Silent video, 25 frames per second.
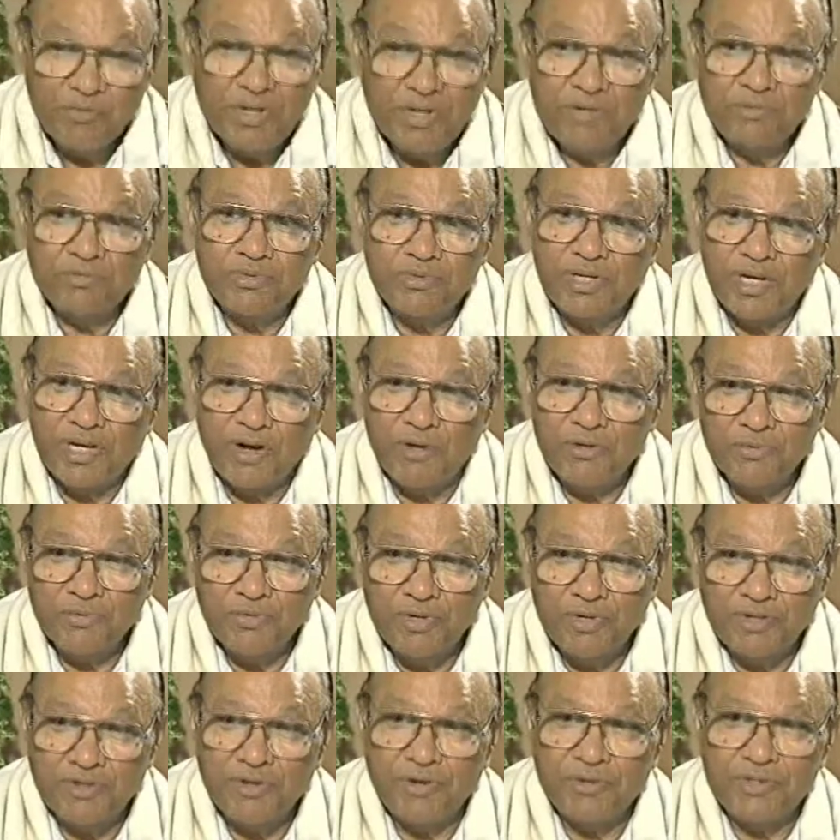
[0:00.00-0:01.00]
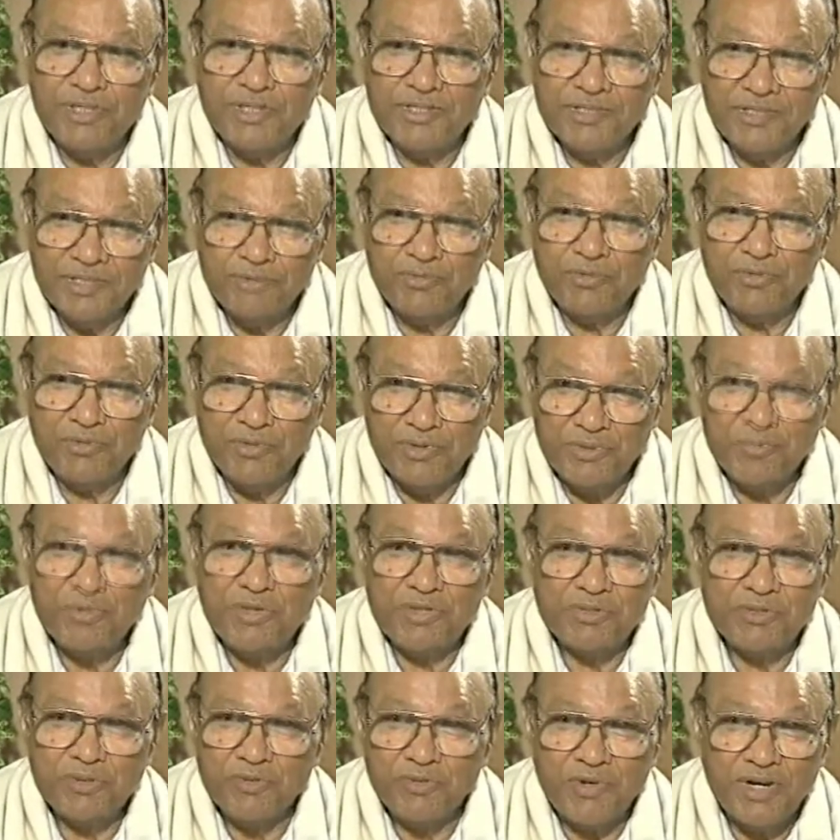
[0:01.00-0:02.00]
Well, we have to work out and see.
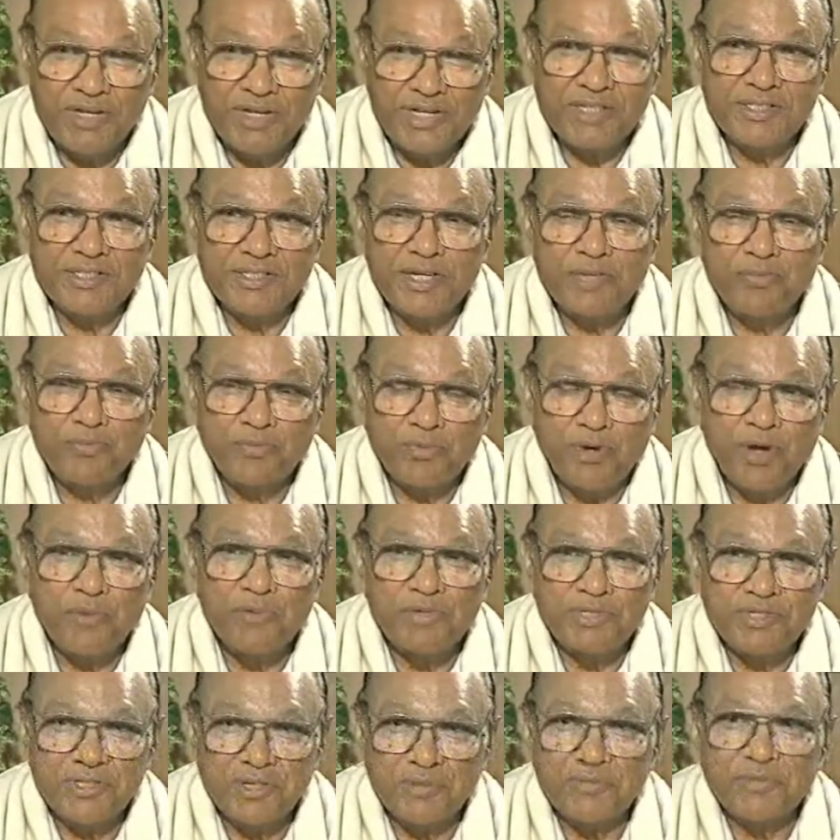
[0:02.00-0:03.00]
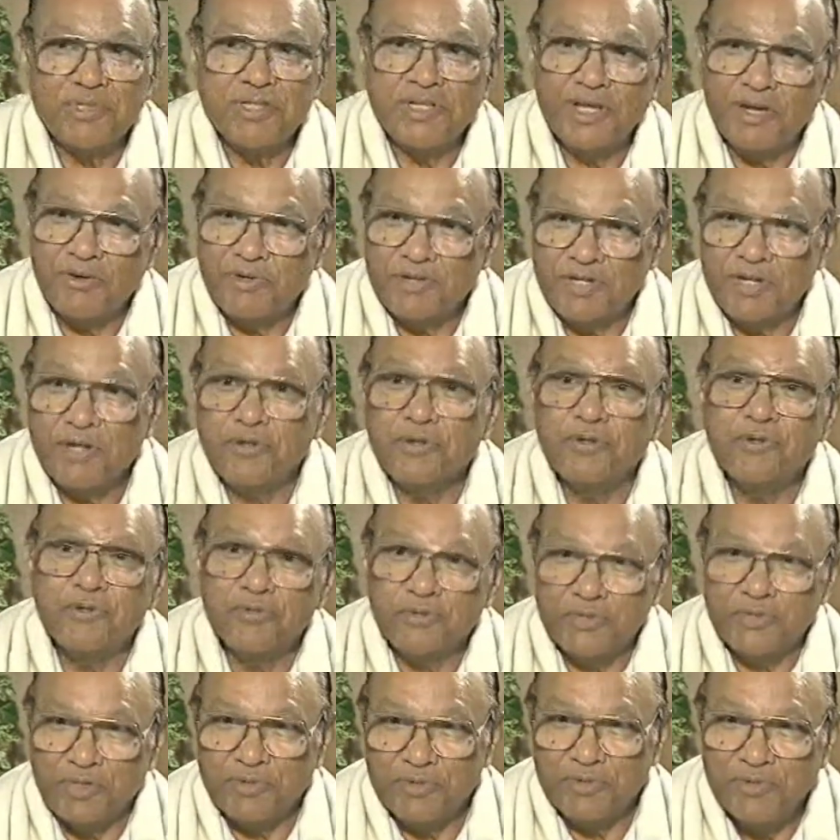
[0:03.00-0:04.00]
So what I say, promise something, I'll try to
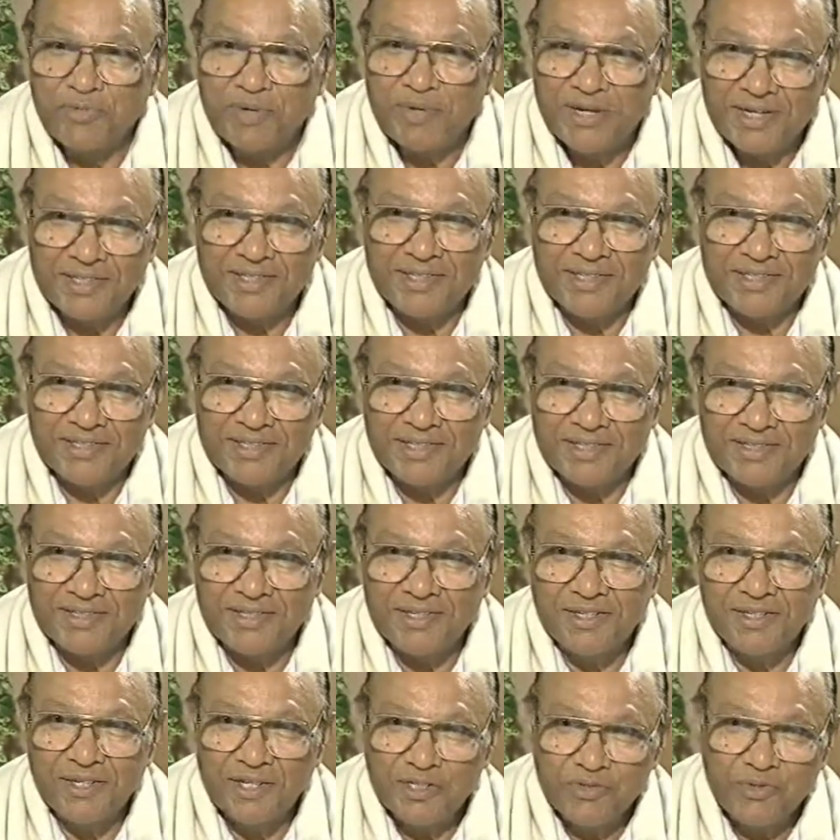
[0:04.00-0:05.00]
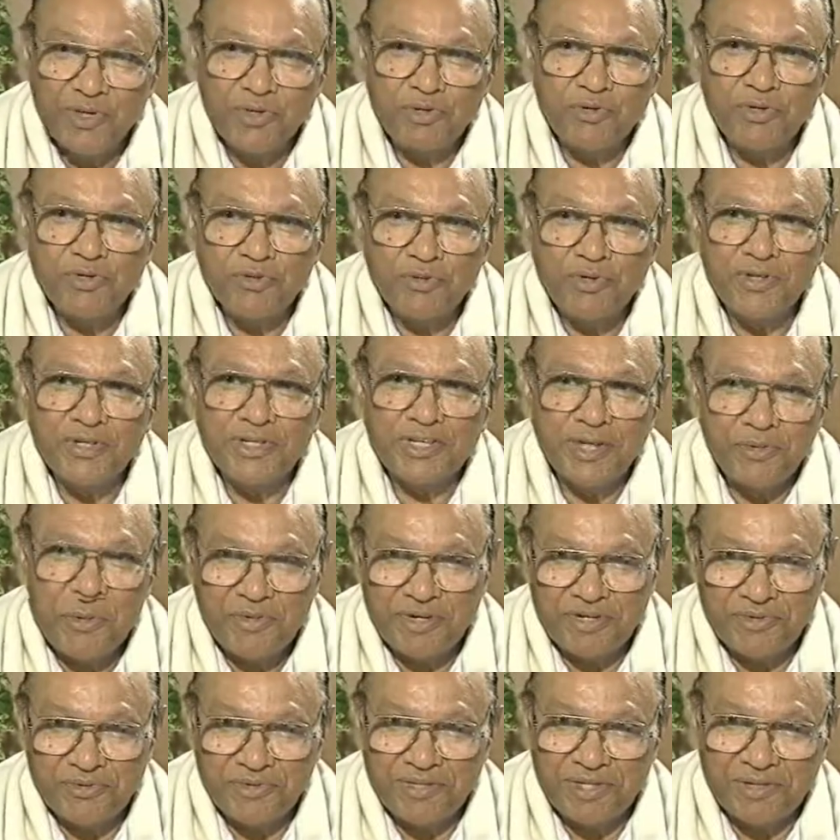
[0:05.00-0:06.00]
do something better than that. So I don't want to
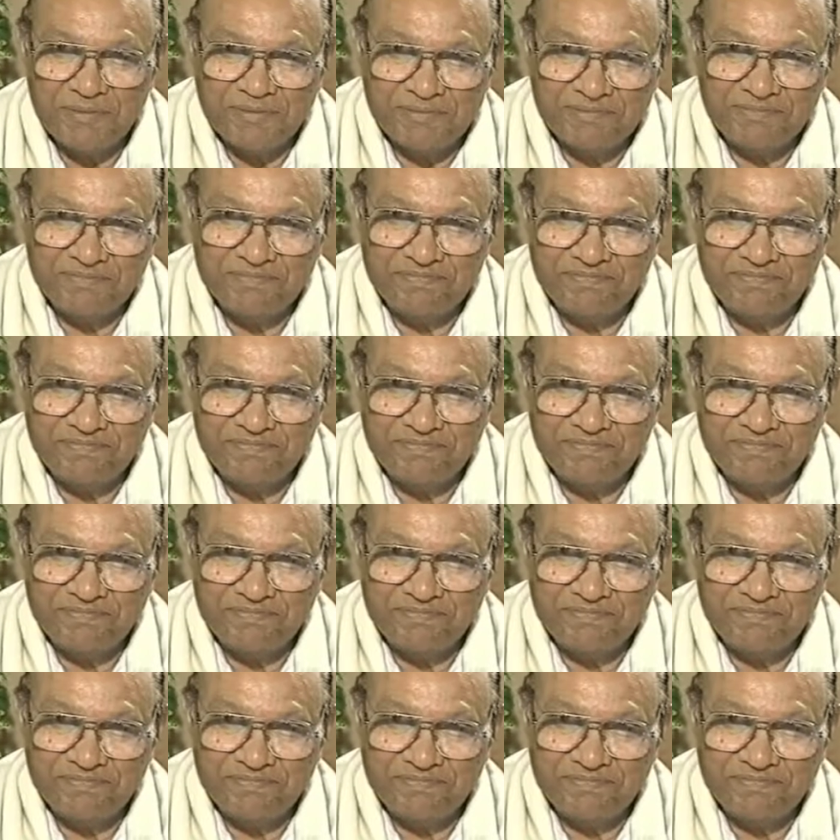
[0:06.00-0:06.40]
commit to them.